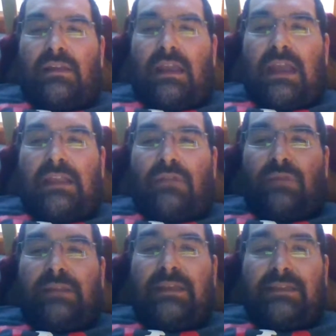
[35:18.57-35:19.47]
And they
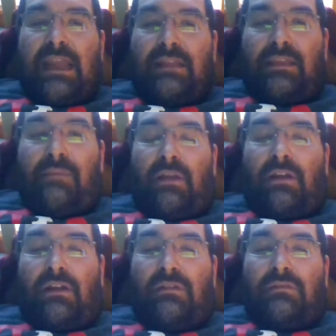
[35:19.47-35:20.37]
really take the
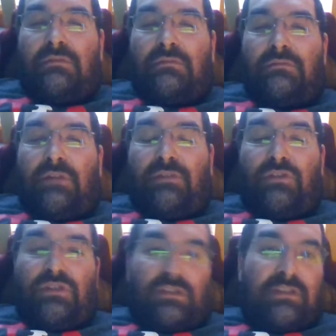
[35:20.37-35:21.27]
American
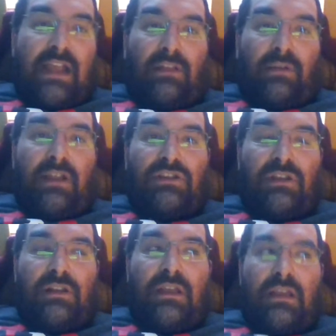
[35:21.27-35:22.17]
Revolution's
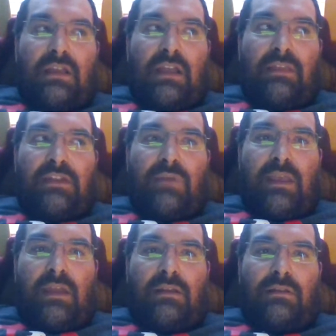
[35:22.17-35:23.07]
declaration and they
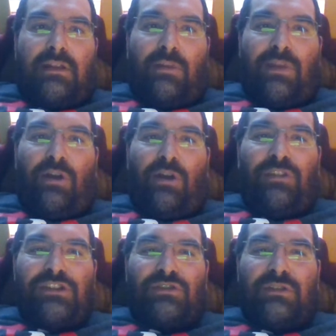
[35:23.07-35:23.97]
tweak it. We hold
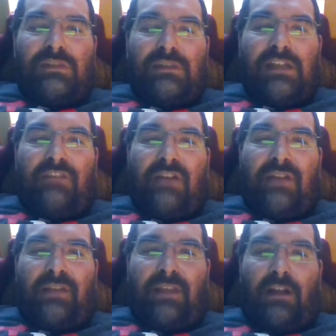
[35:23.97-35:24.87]
these truths to be
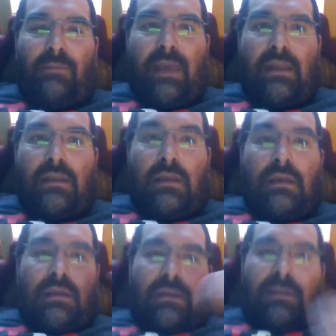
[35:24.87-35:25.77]
self-evident that all men
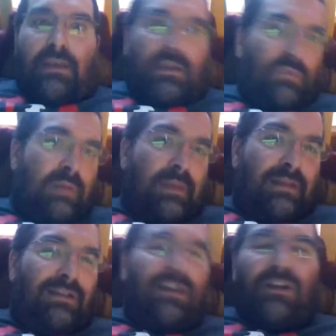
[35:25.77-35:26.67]
and
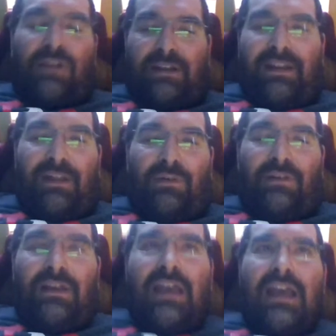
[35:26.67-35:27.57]
women are created
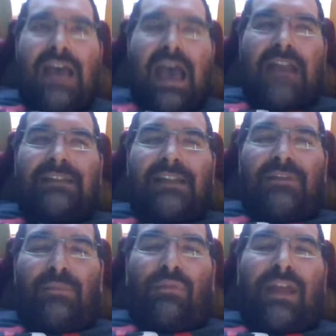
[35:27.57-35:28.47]
equal. And instead
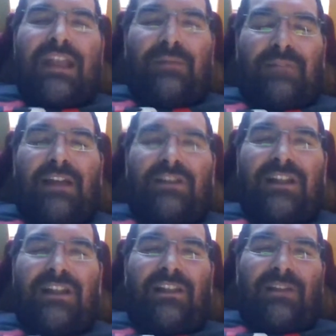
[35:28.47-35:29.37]
of a breakup letter
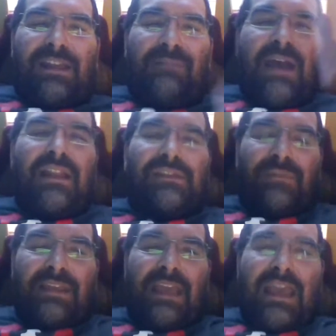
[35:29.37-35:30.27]
declaring independence from
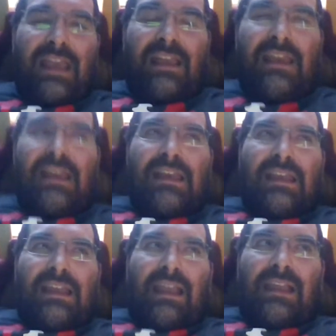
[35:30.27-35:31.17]
the king,
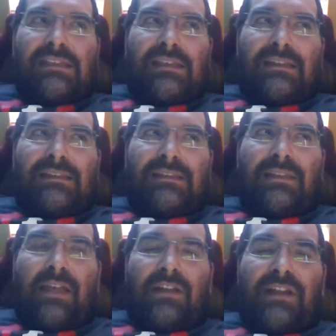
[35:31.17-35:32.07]
it's a
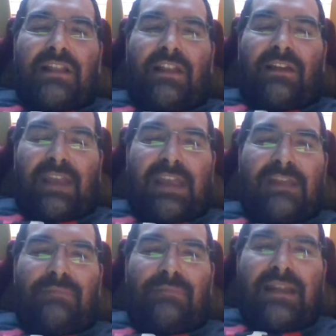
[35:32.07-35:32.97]
letter declaring
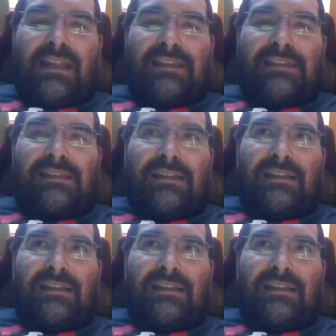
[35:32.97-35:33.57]
independence